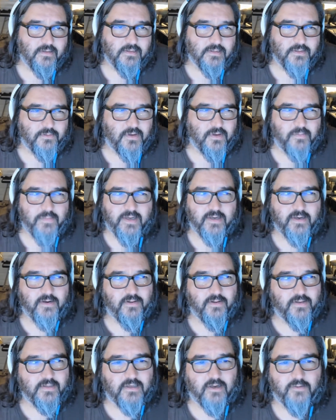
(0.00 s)
So coming
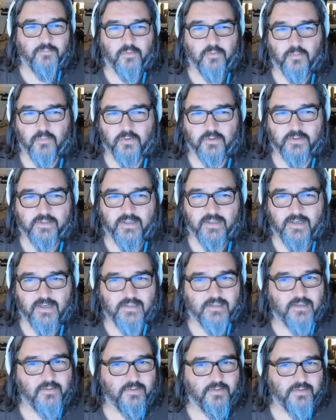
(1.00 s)
into the software world, I
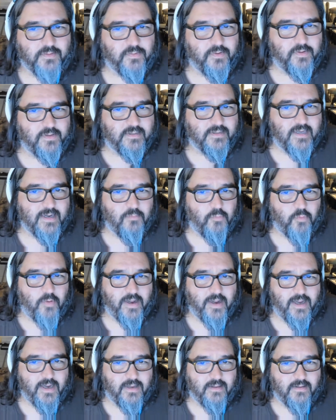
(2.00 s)
guess I was sort of the same
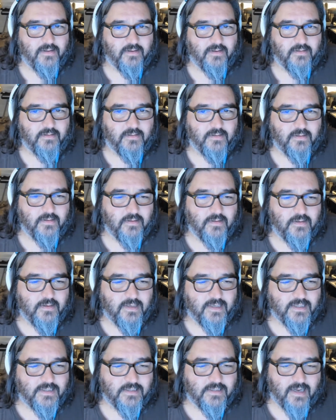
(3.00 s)
way, that
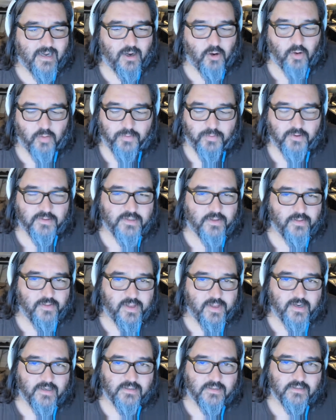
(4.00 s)
it's how a person
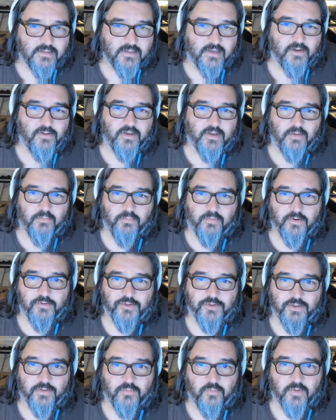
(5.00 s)
thinks and how they
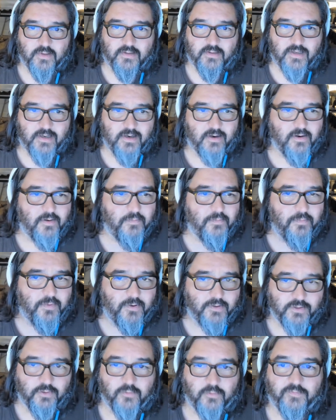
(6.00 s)
approach and what their
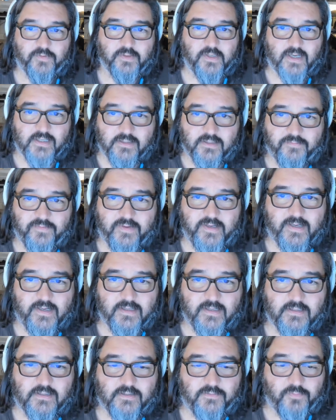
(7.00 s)
personal philosophy
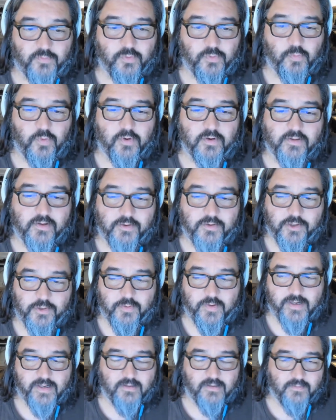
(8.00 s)
is for the work they're
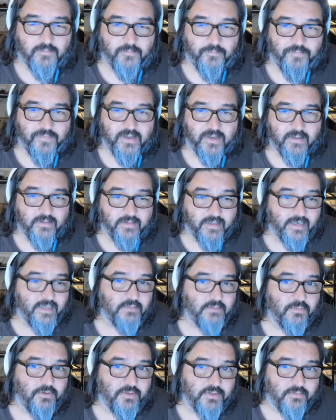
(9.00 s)
doing that
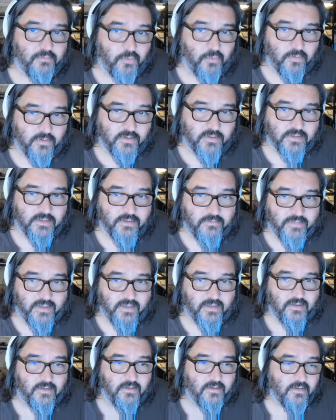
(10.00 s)
is most important to
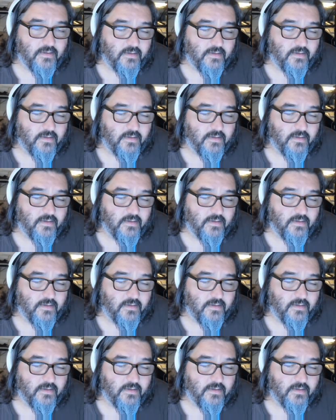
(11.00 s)
me.